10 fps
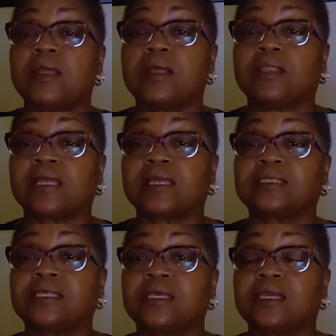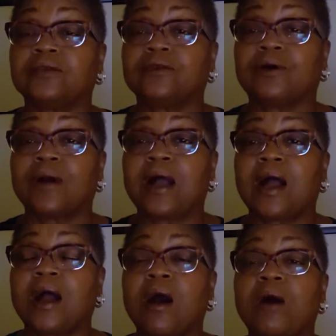And like I said,
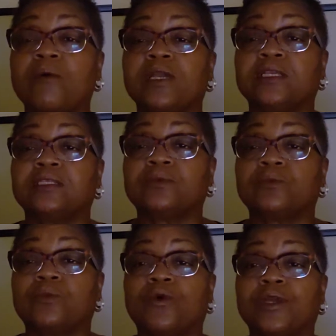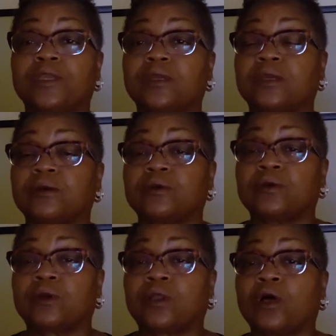I always wanted
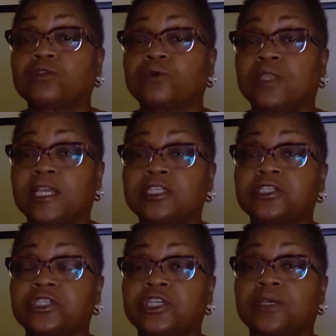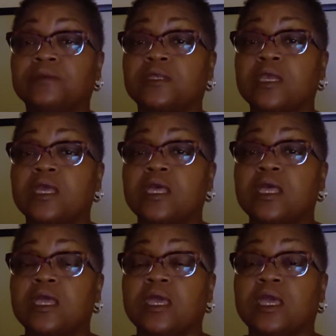close relationships
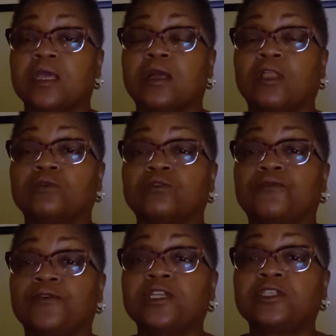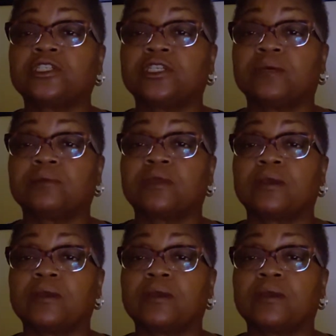and close friendships,